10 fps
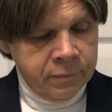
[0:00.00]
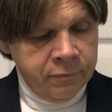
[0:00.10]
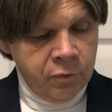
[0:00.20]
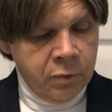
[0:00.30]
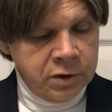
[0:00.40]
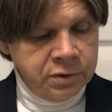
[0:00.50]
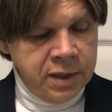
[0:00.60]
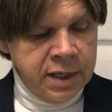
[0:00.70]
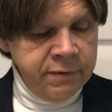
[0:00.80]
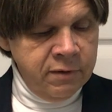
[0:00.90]
If you watch
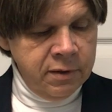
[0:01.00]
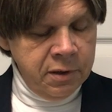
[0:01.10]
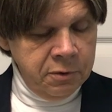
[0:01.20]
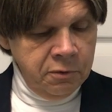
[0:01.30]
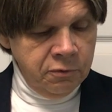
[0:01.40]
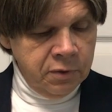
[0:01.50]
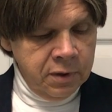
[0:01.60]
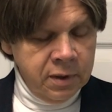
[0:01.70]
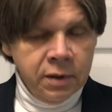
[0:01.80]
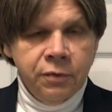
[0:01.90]
the evening news,
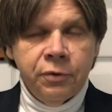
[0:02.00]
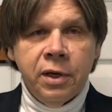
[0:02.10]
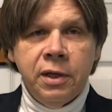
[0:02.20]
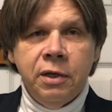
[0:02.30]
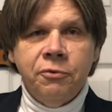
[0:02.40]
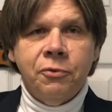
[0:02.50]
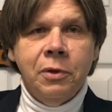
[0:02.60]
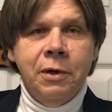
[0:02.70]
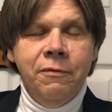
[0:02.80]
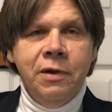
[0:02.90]
You've got
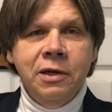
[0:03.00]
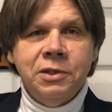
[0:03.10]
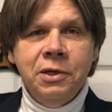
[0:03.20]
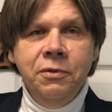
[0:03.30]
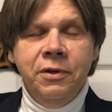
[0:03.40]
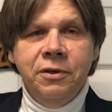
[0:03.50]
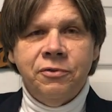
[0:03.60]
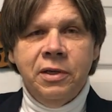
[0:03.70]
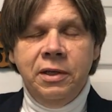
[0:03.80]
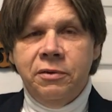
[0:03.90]
Israel over there too, the
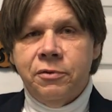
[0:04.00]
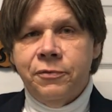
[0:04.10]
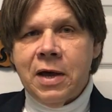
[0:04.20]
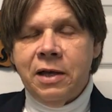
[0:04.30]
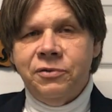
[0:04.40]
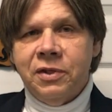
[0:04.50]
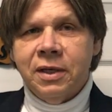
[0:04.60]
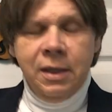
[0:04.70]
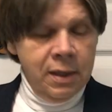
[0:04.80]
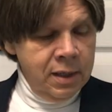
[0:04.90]
descendants of
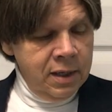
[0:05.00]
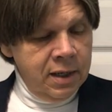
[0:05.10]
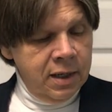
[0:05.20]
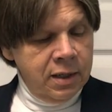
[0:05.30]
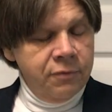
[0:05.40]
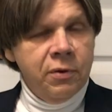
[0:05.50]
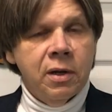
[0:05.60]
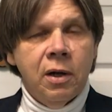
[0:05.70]
Isaac, and you've got